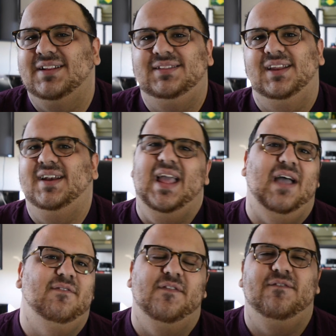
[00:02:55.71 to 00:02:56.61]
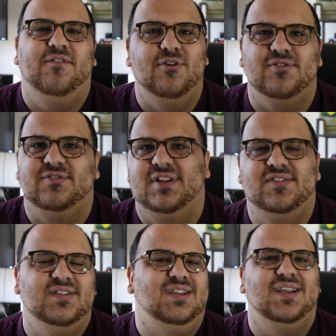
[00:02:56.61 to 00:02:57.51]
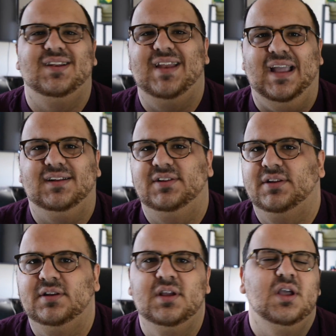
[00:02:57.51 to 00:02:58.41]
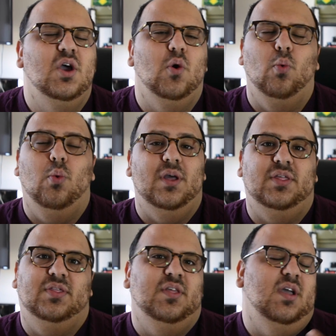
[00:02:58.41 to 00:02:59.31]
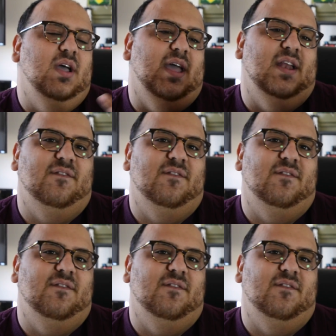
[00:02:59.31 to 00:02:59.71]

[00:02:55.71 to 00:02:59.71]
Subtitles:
Did it have a first? Is it connected with an